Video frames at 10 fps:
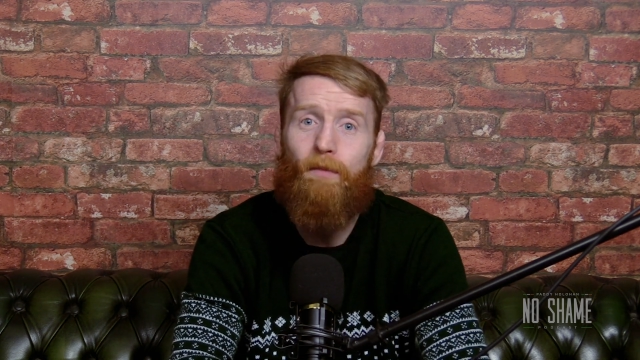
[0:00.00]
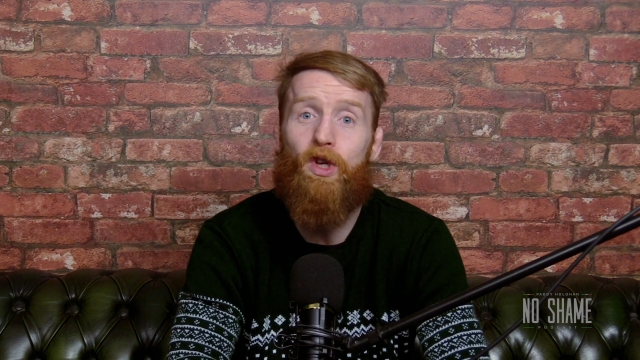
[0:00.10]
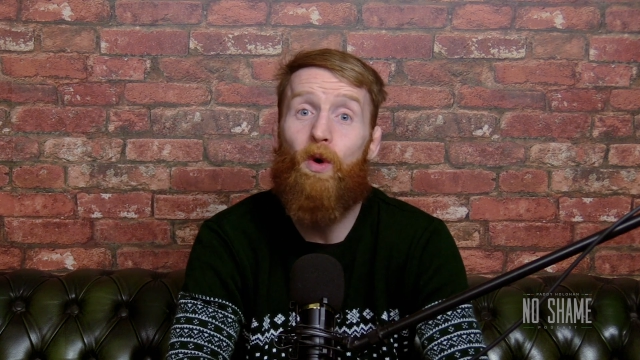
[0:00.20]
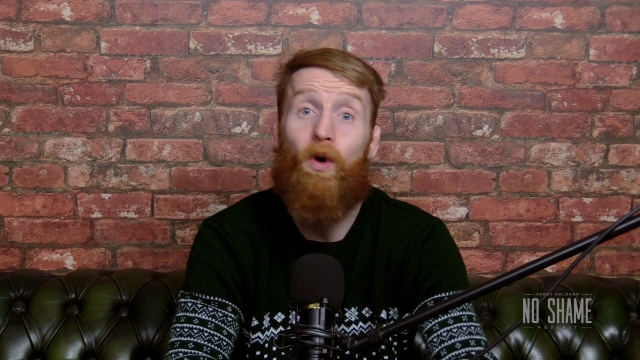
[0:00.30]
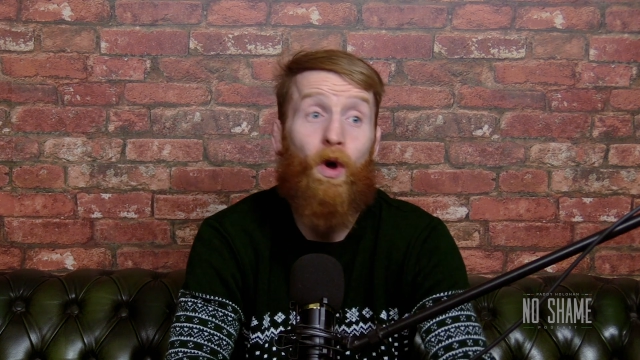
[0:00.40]

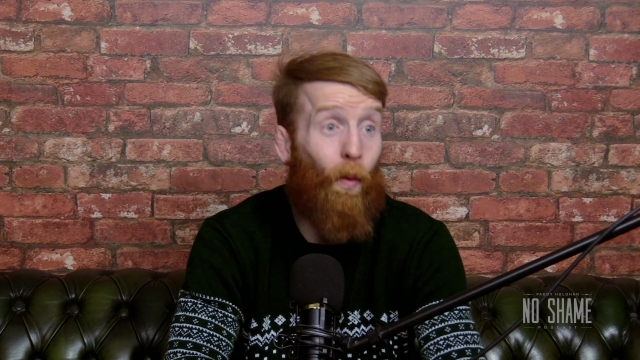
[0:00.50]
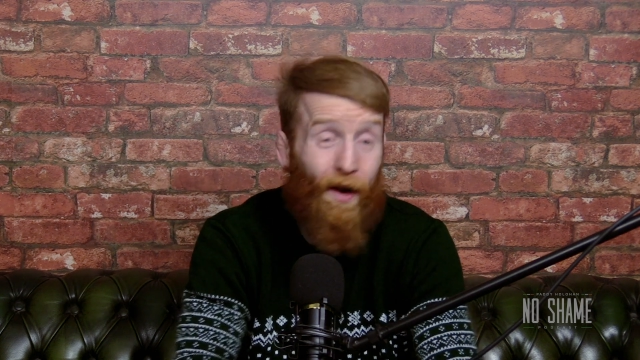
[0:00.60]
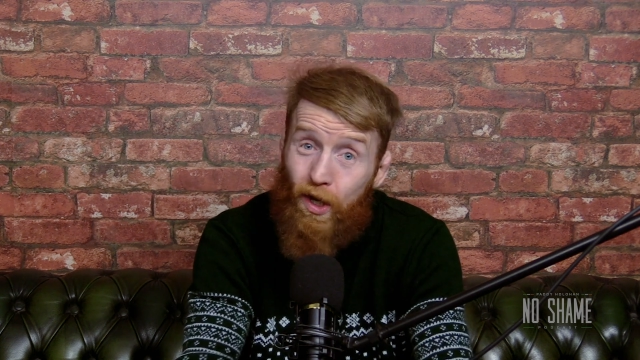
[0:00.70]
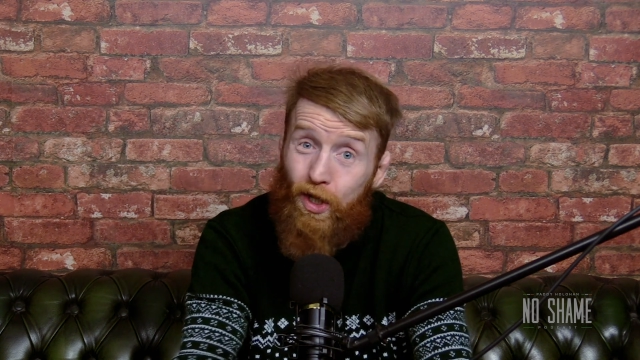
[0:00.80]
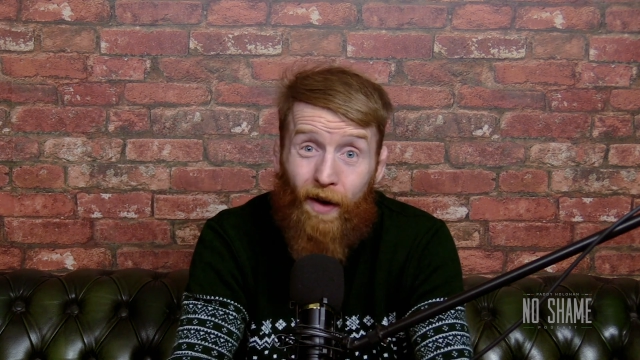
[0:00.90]
So
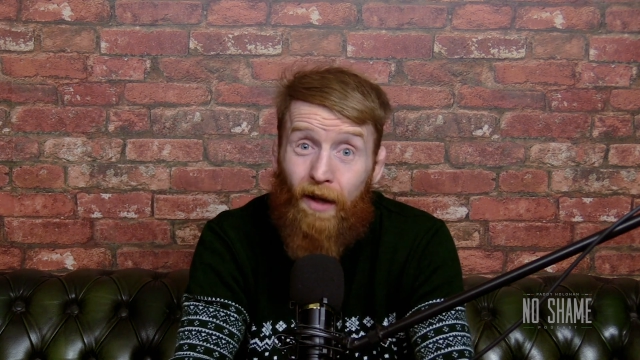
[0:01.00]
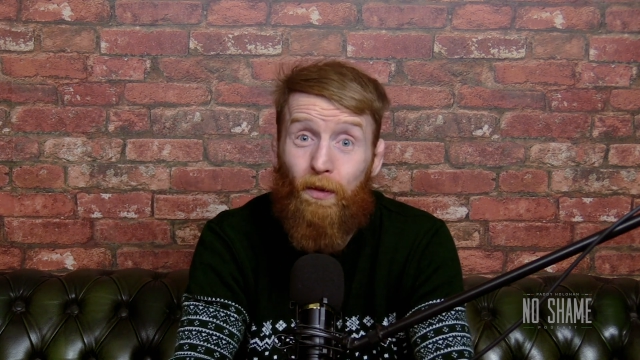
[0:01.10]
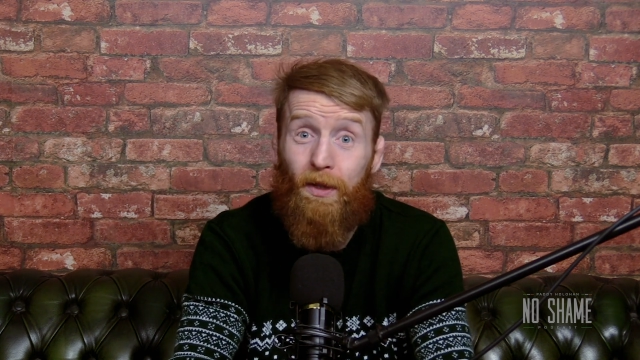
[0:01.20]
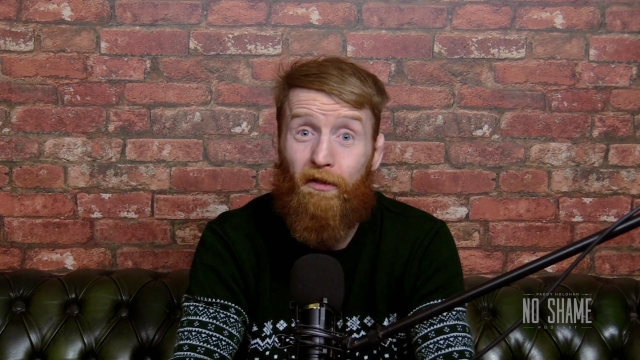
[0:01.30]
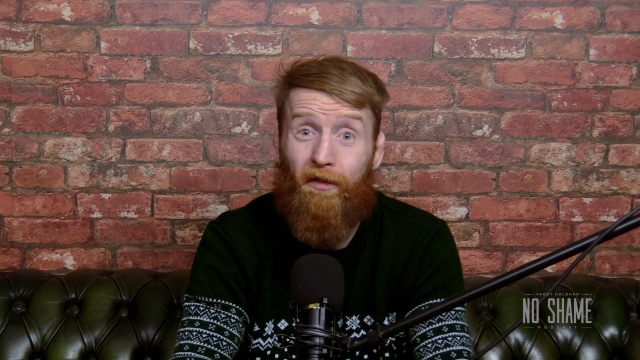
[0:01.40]
when you're
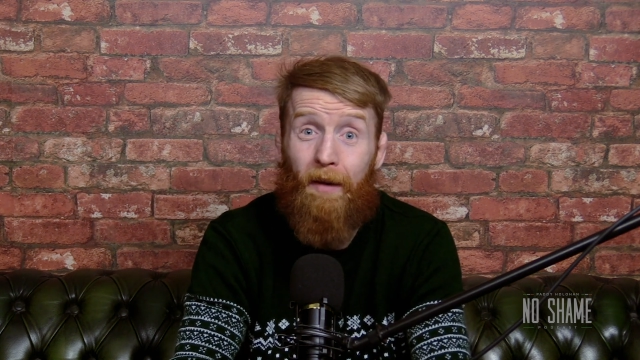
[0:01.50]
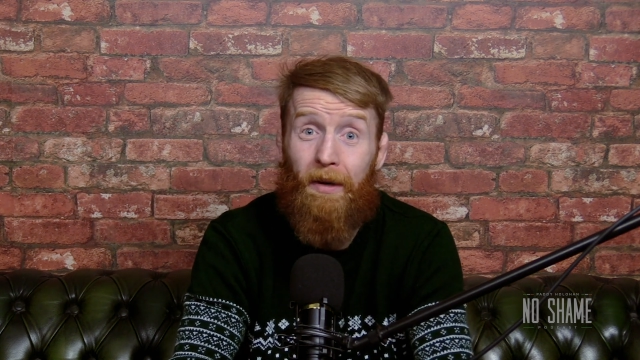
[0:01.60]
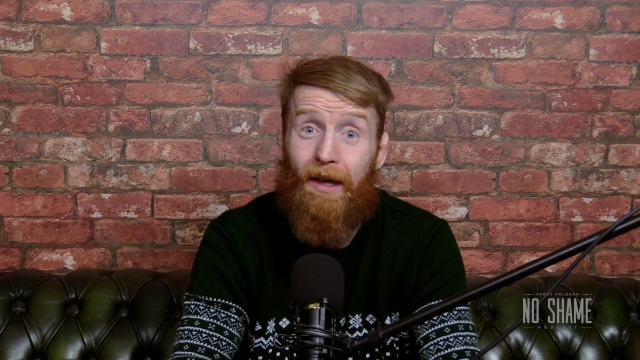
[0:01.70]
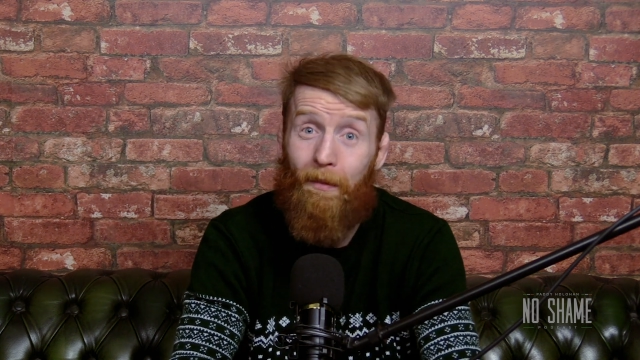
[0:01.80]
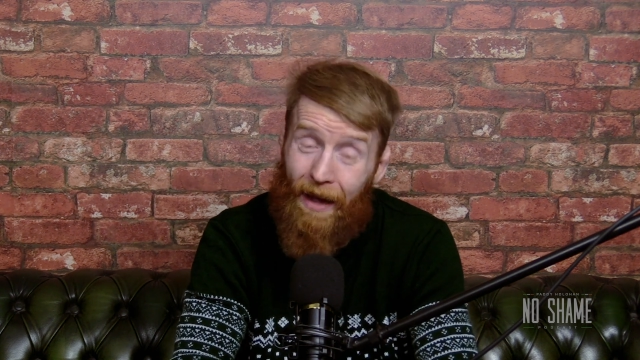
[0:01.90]
surrounded with your
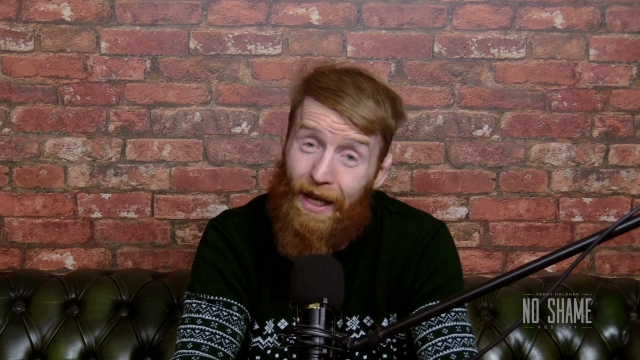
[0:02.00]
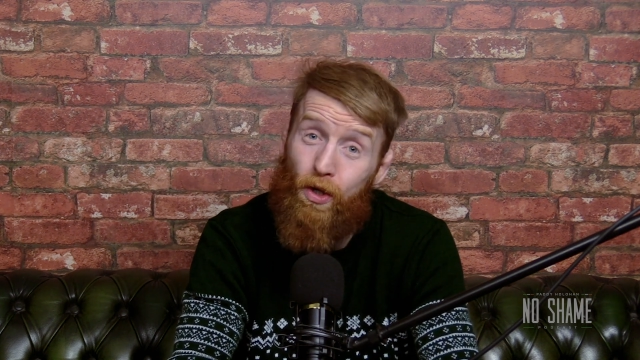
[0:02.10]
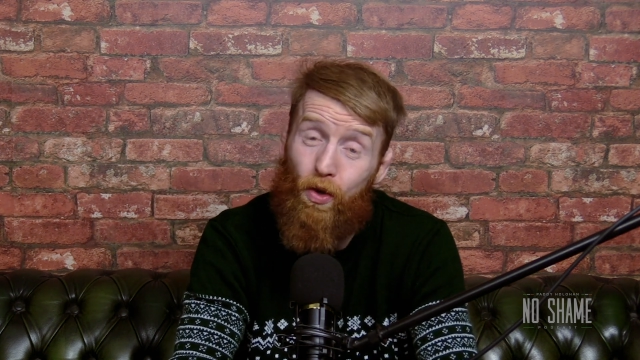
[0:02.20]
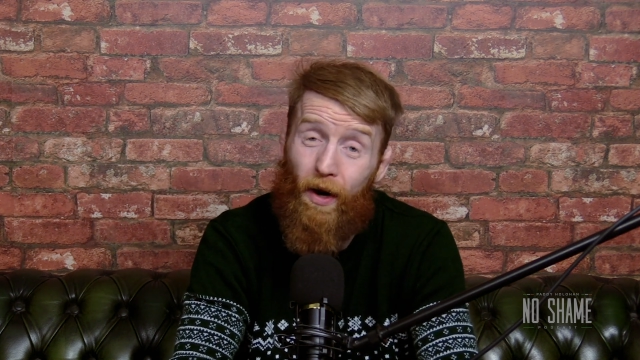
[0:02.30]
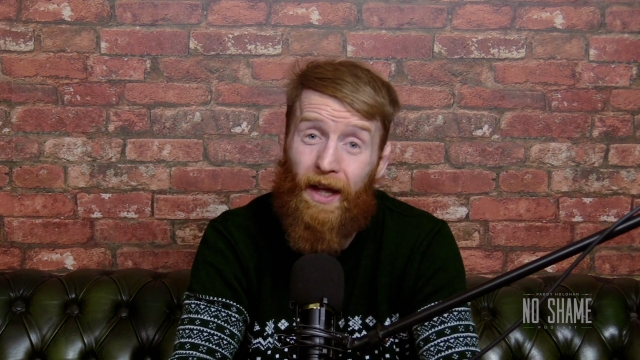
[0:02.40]
family, make
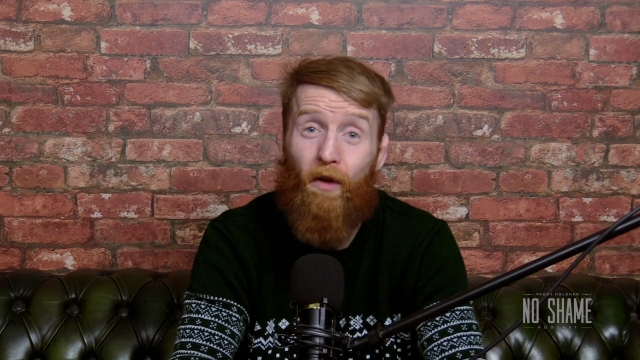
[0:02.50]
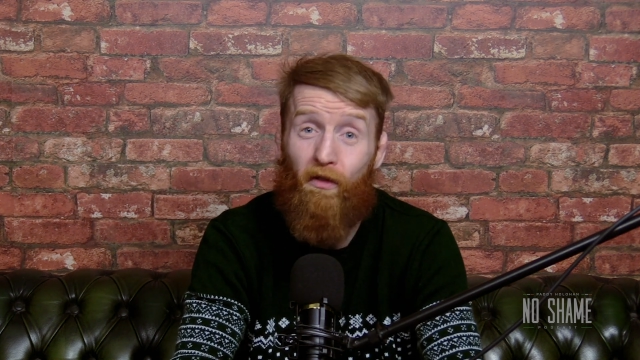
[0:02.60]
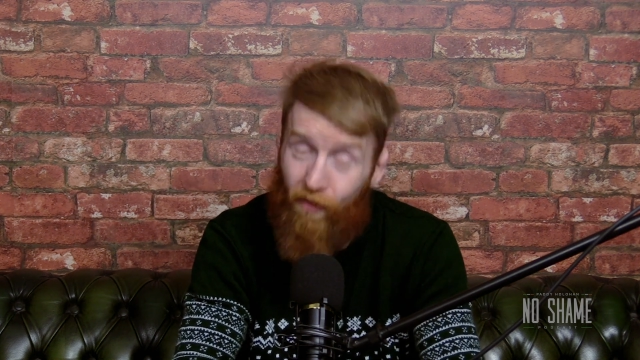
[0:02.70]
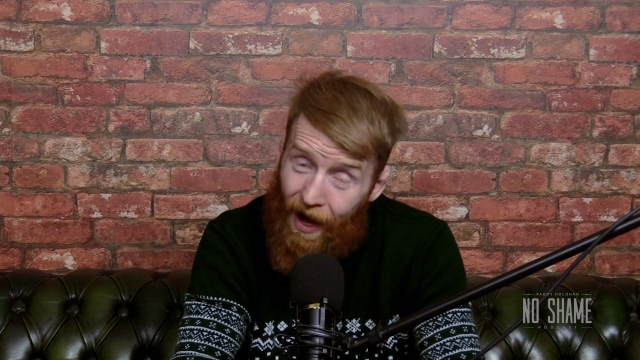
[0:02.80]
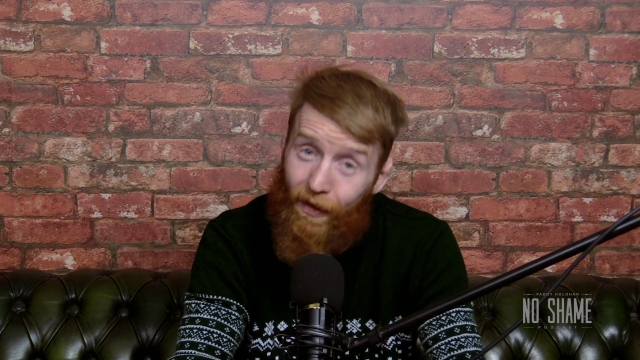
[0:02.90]
sure that you're
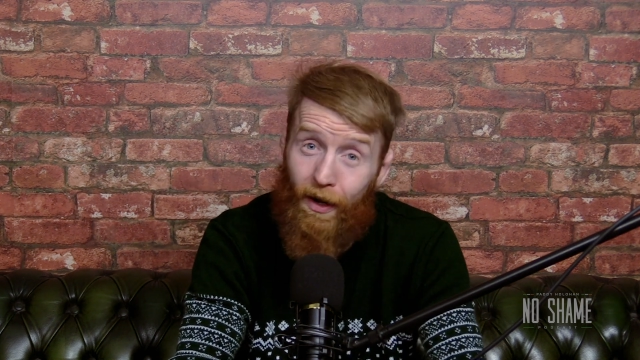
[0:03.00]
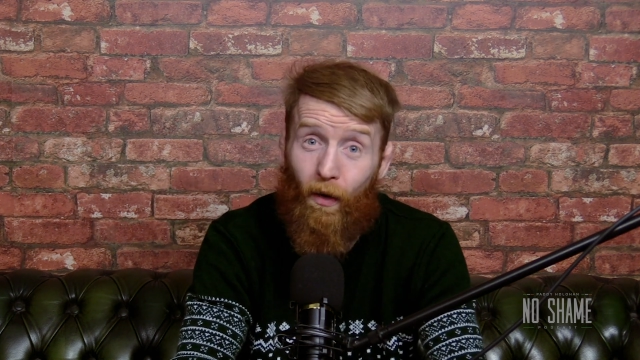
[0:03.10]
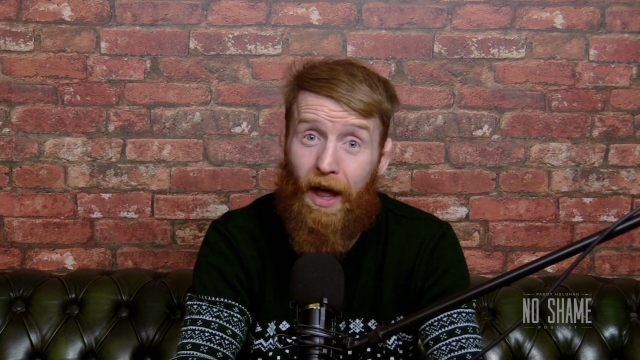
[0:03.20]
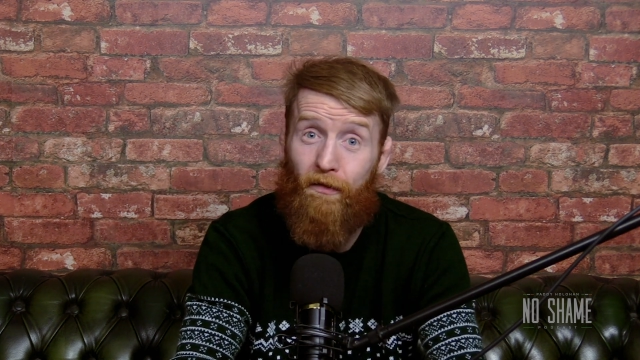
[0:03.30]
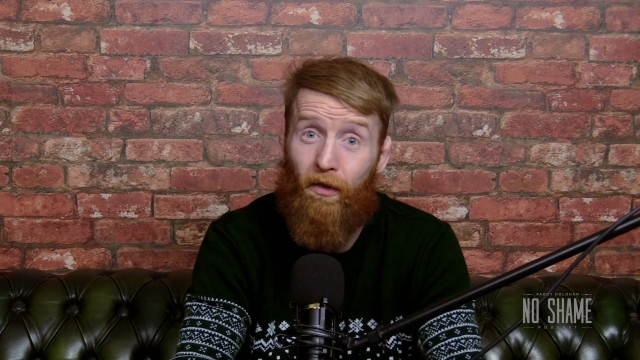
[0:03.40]
very
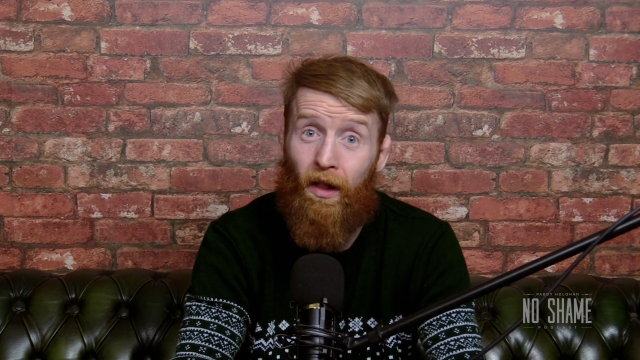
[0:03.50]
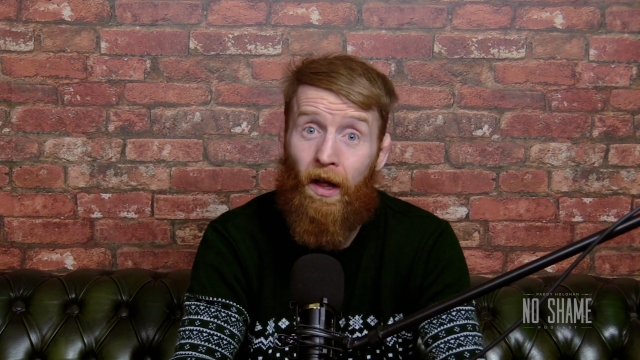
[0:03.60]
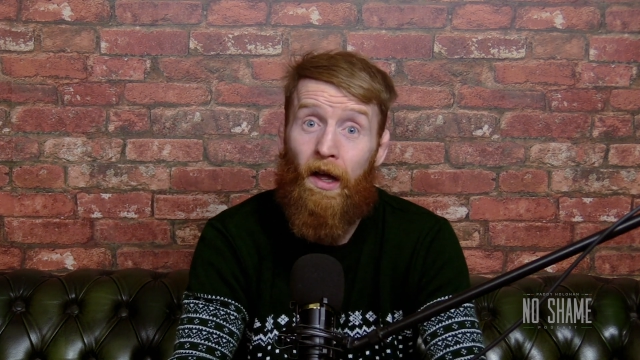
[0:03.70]
grateful.